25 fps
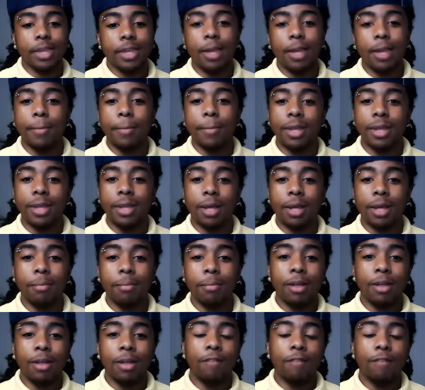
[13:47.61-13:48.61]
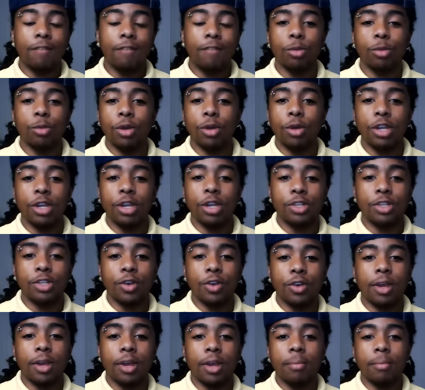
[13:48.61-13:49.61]
Hit me up. Follow me on
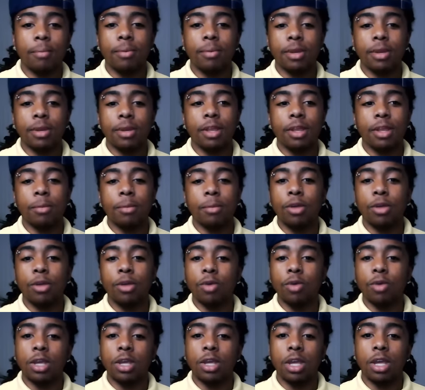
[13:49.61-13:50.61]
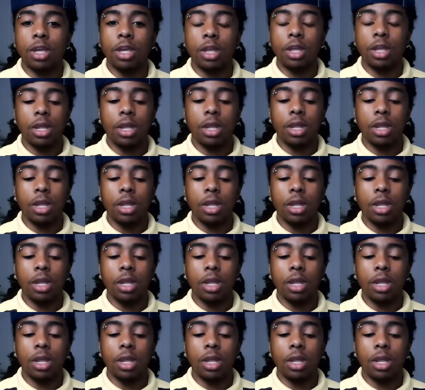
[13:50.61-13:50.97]
Instagram. Hit me on Kick.